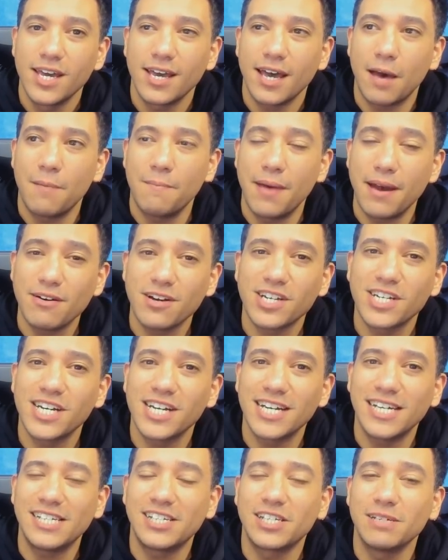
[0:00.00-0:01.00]

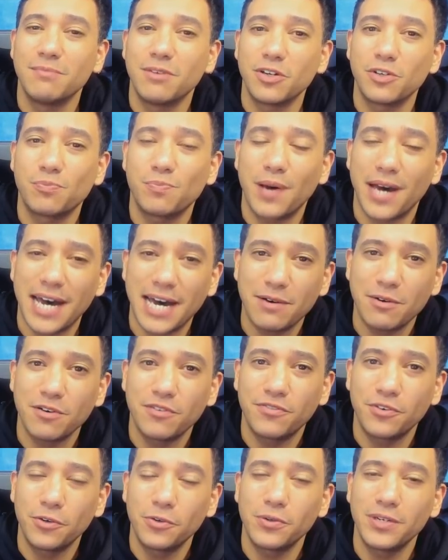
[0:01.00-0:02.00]
America is the most
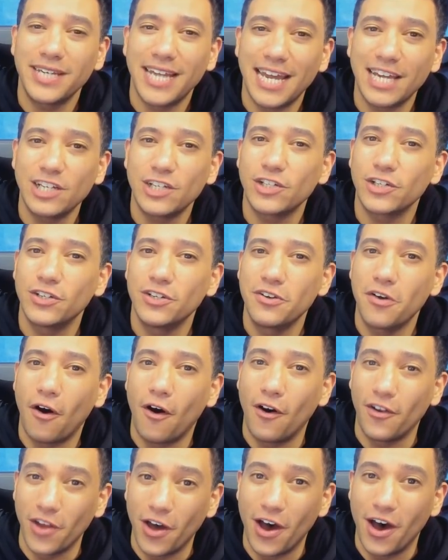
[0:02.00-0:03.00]
powerful nation
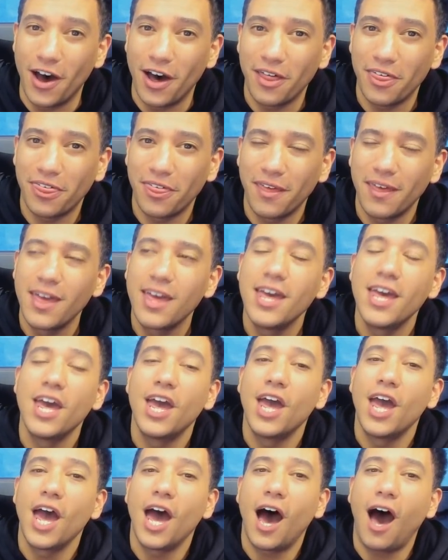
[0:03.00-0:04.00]
on earth.
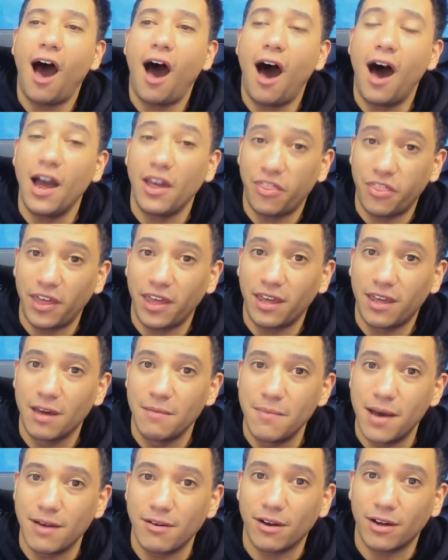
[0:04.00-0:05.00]
I think
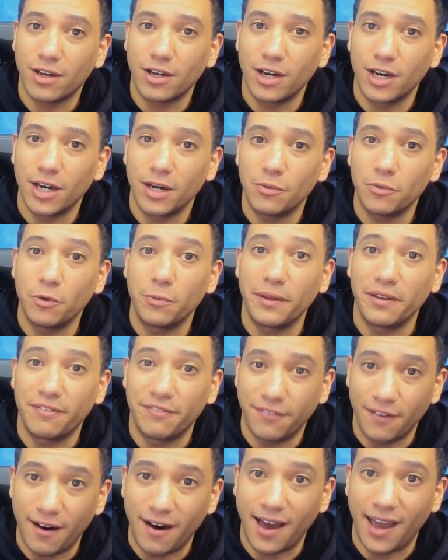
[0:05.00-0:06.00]
America will be
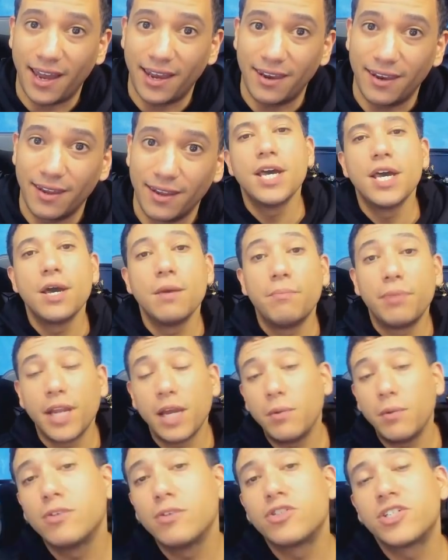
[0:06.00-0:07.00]
fine. But I
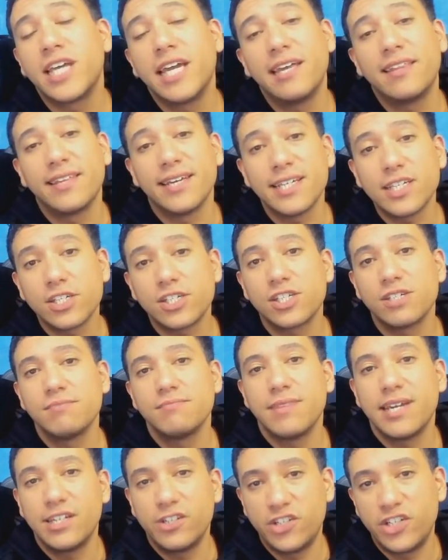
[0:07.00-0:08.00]
say this
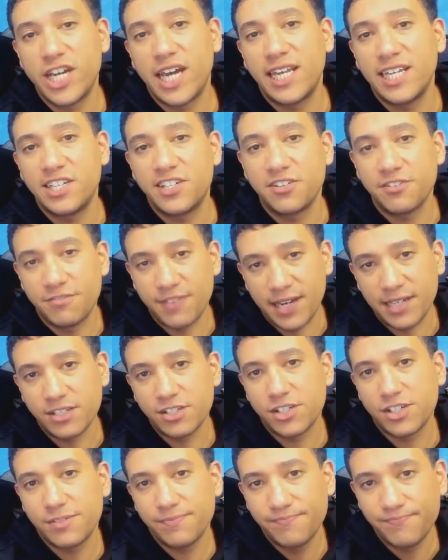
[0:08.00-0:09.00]
in Shanny's
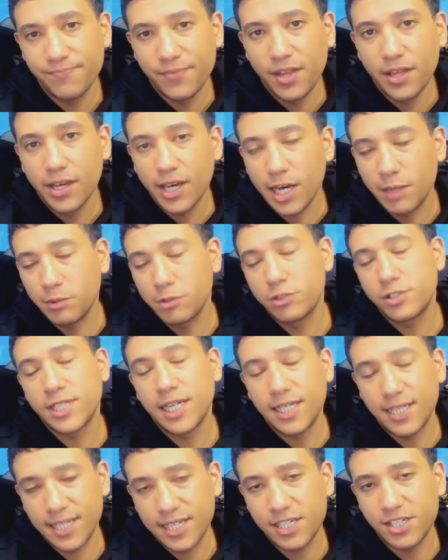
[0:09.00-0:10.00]
defense. I will
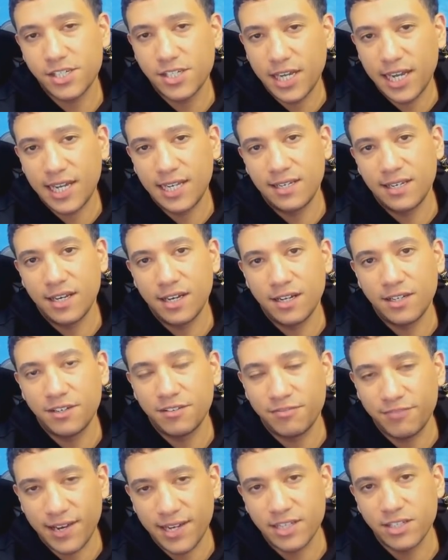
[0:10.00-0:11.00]
say this in her
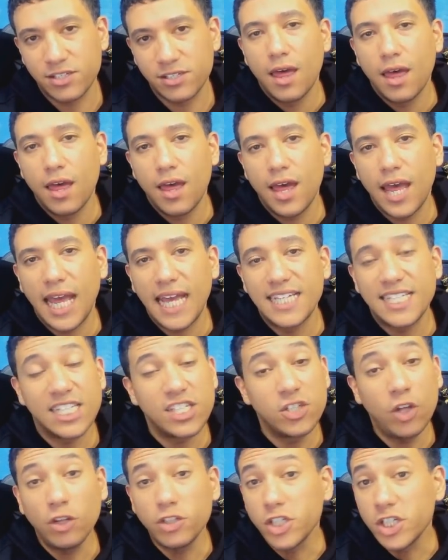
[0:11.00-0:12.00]
defense. It is
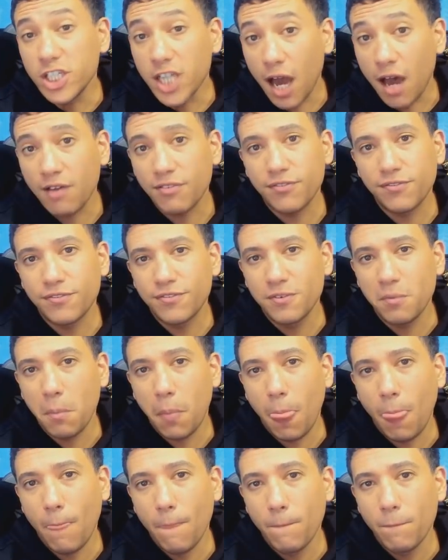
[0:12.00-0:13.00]
not enough
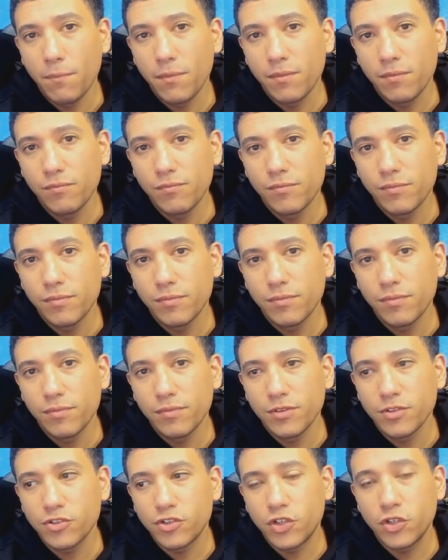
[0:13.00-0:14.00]

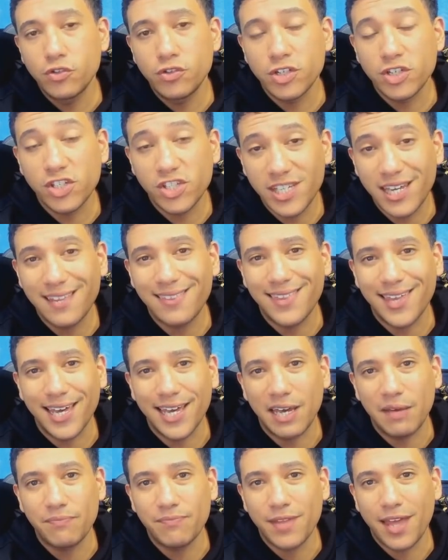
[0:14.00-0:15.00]
to just sit
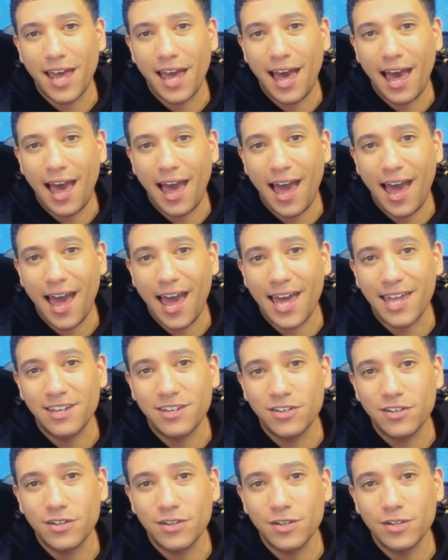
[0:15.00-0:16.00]
there
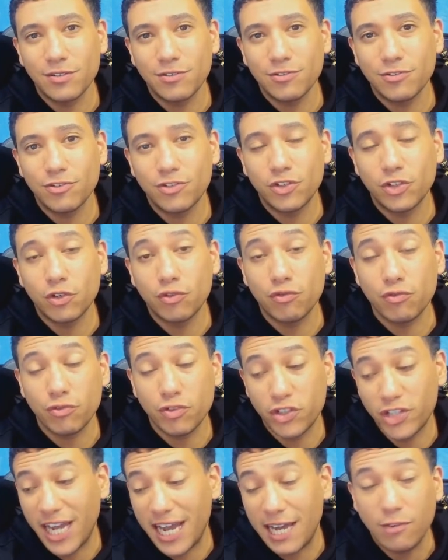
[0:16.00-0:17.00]
and
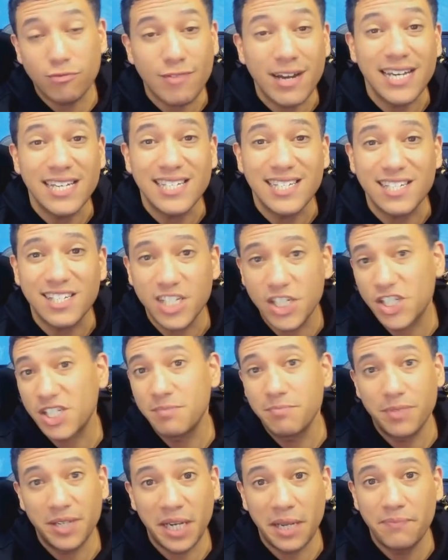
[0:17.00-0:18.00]
shout racist at
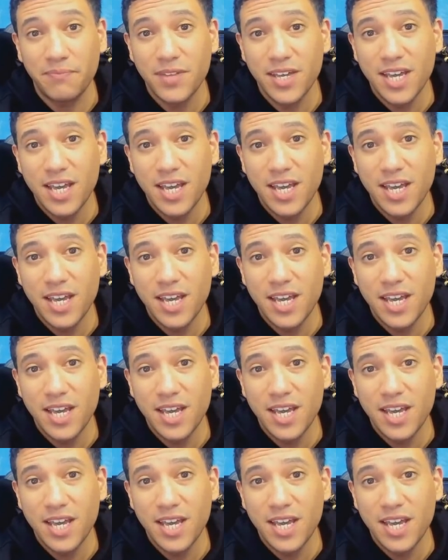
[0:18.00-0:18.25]
somebody.